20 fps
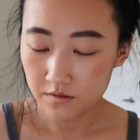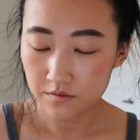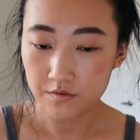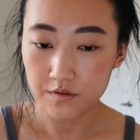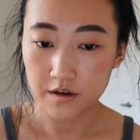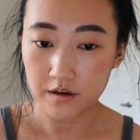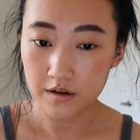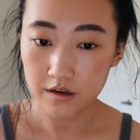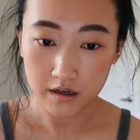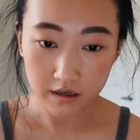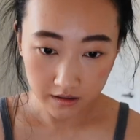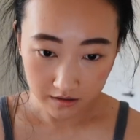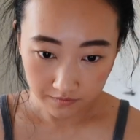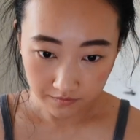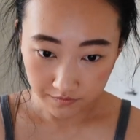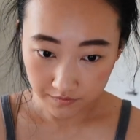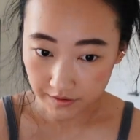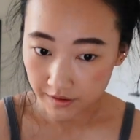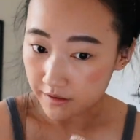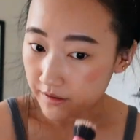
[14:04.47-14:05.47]
Very,
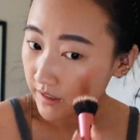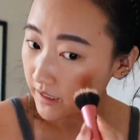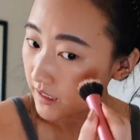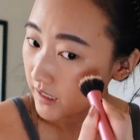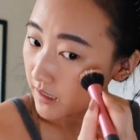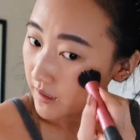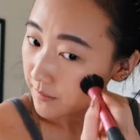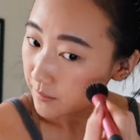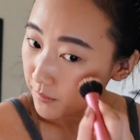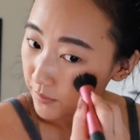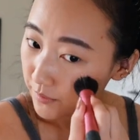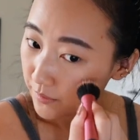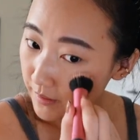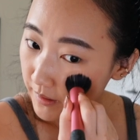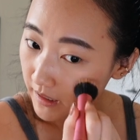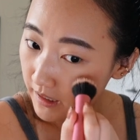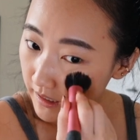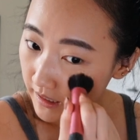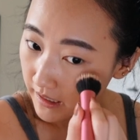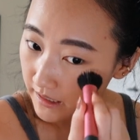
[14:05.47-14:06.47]
very
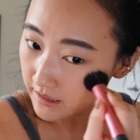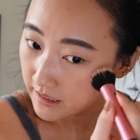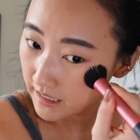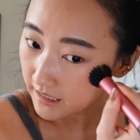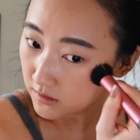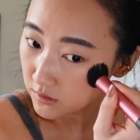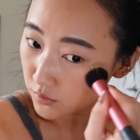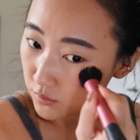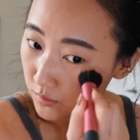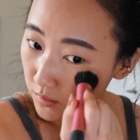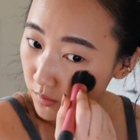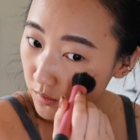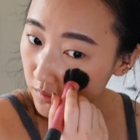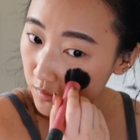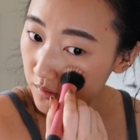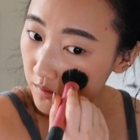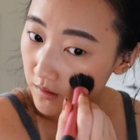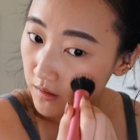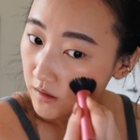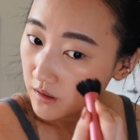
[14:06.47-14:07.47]
pretty and
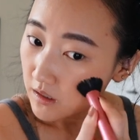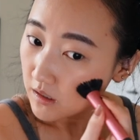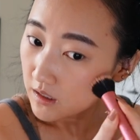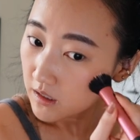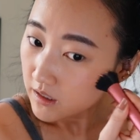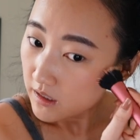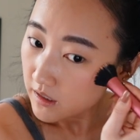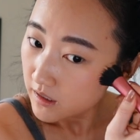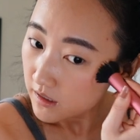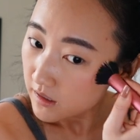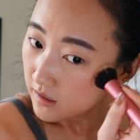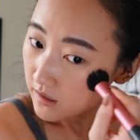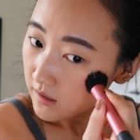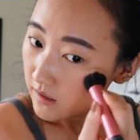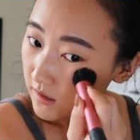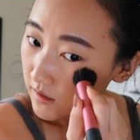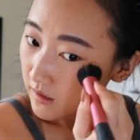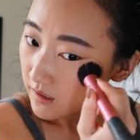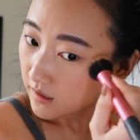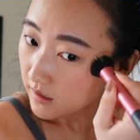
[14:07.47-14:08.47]
natural.
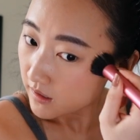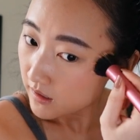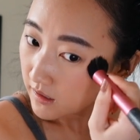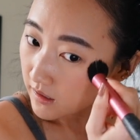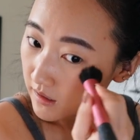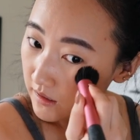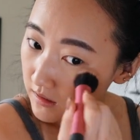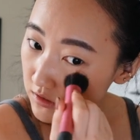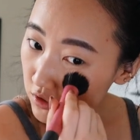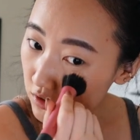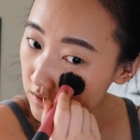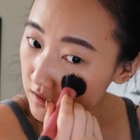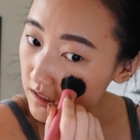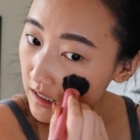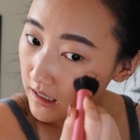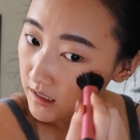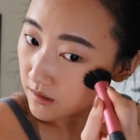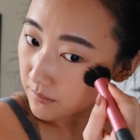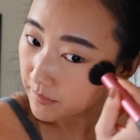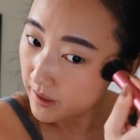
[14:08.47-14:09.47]
It just
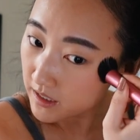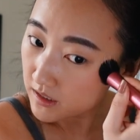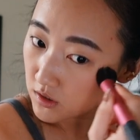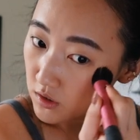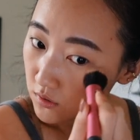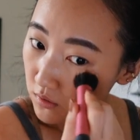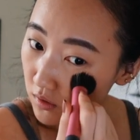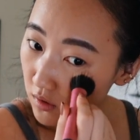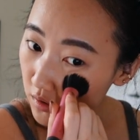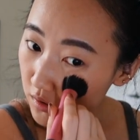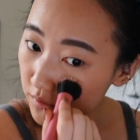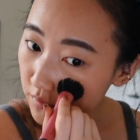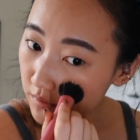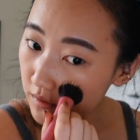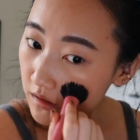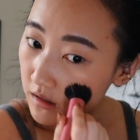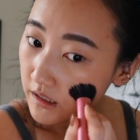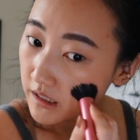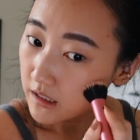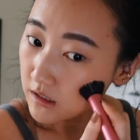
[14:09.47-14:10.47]
kind of makes you look
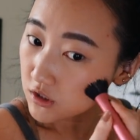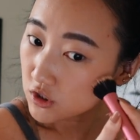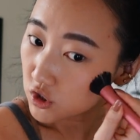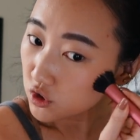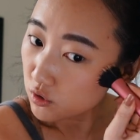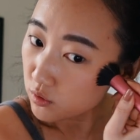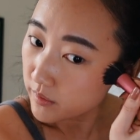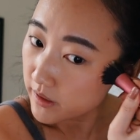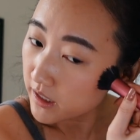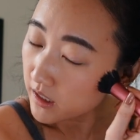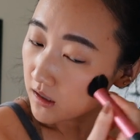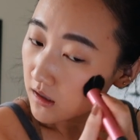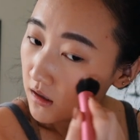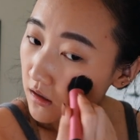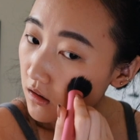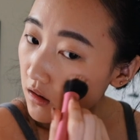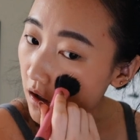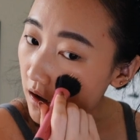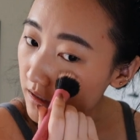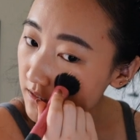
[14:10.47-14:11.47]
really dewy and
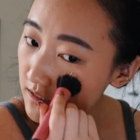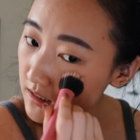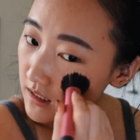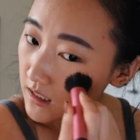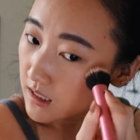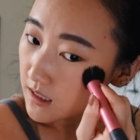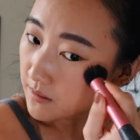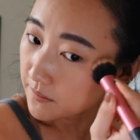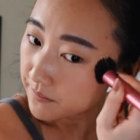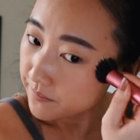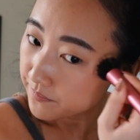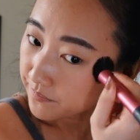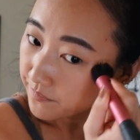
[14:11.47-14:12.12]
glossy.